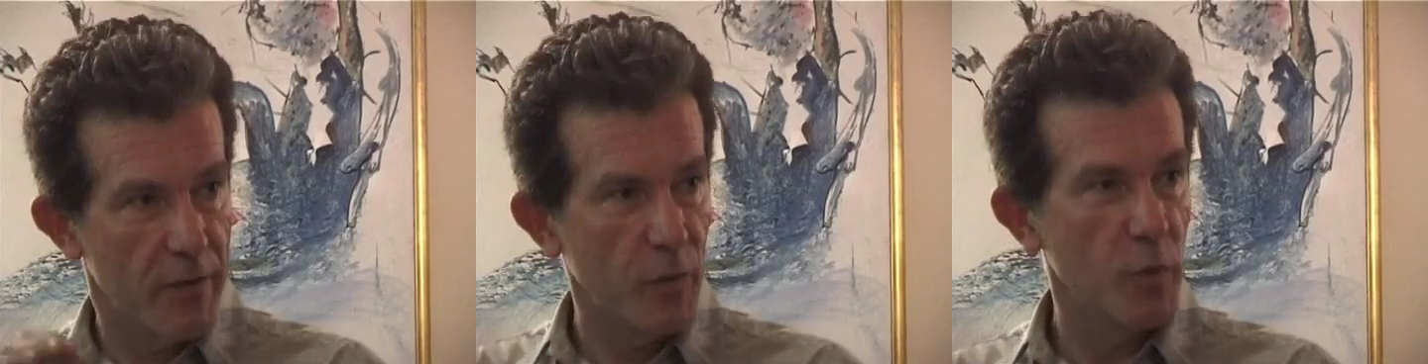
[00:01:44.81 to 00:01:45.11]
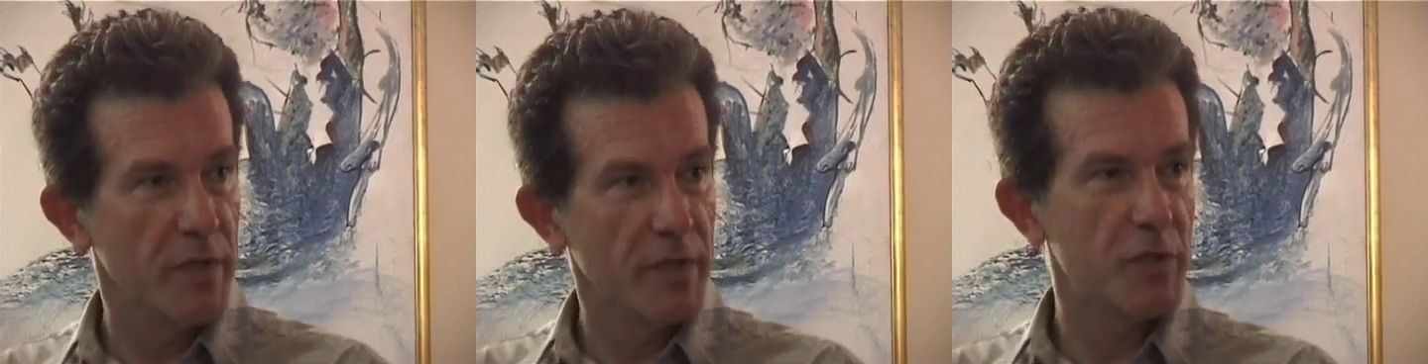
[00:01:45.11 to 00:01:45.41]
the
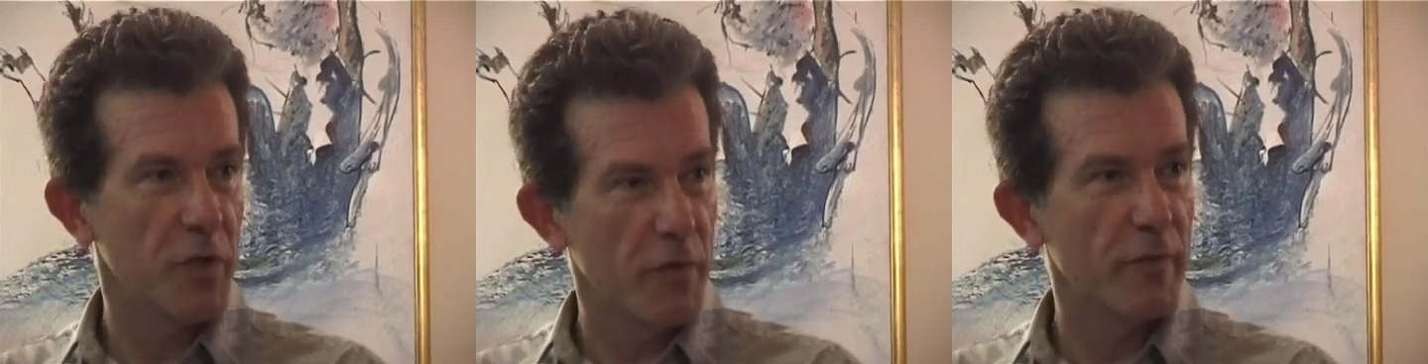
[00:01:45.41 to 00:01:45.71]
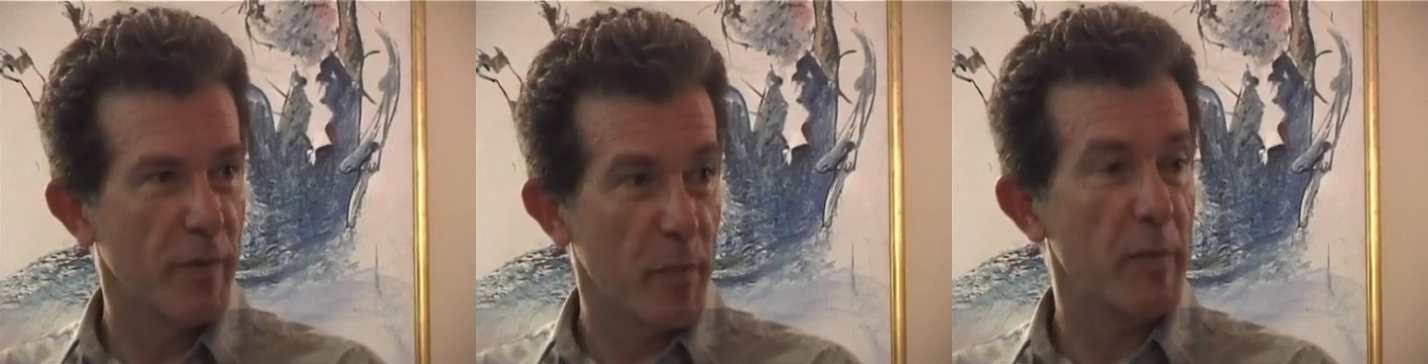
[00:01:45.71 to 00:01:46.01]
words
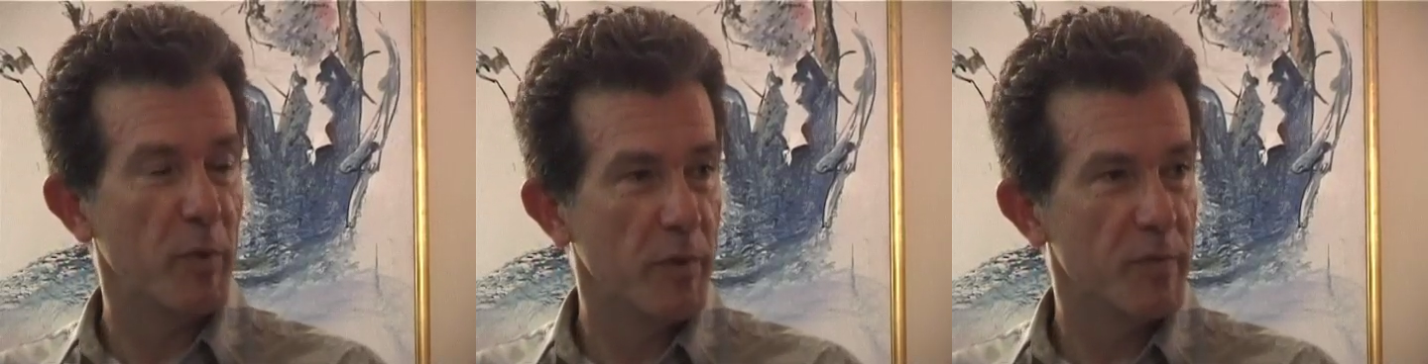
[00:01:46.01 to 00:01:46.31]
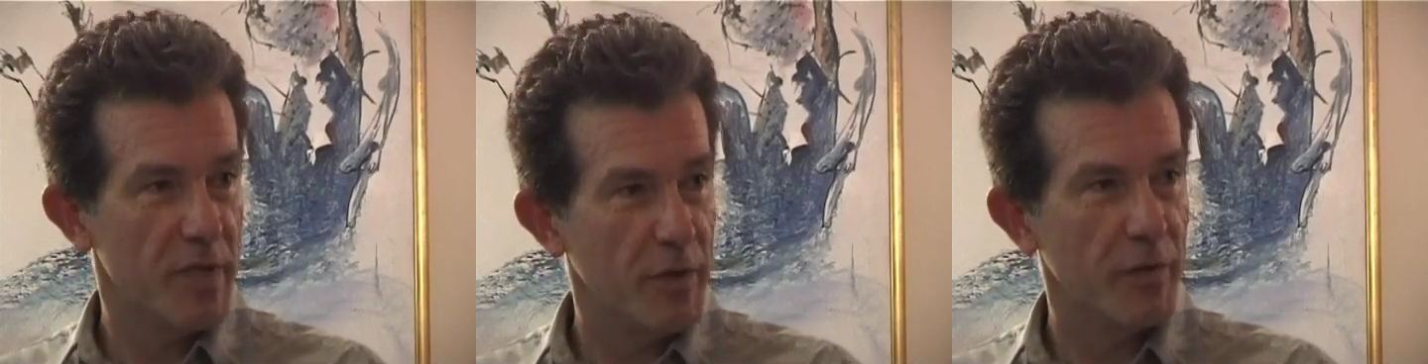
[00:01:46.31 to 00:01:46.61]
of the people
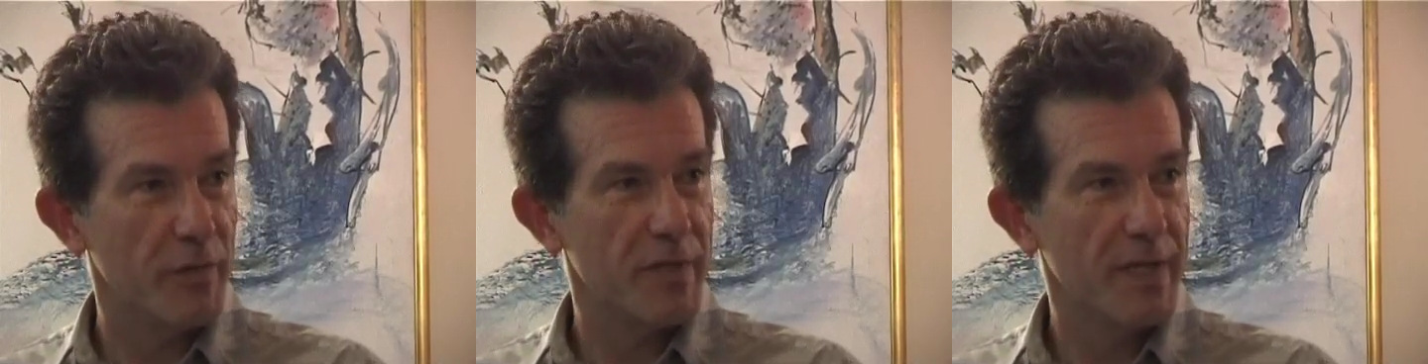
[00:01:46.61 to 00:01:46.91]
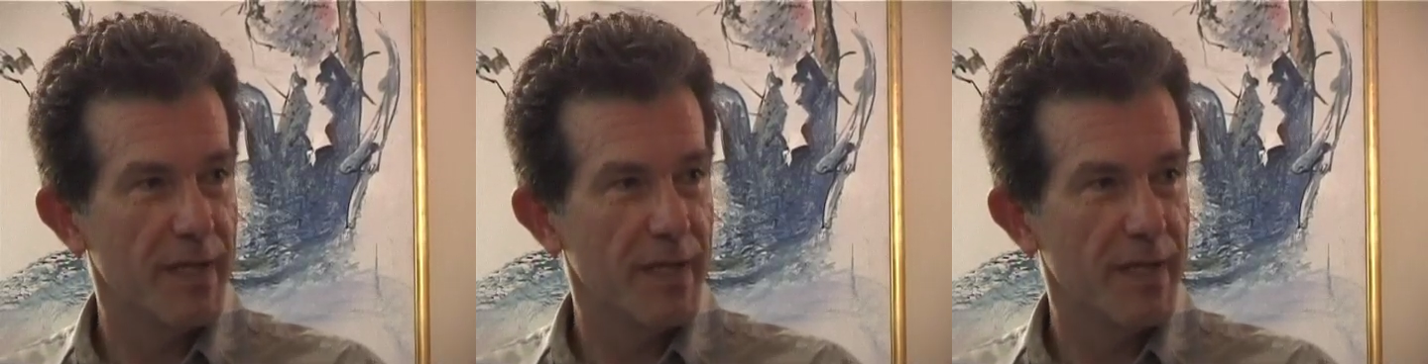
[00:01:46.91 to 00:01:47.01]
themselves.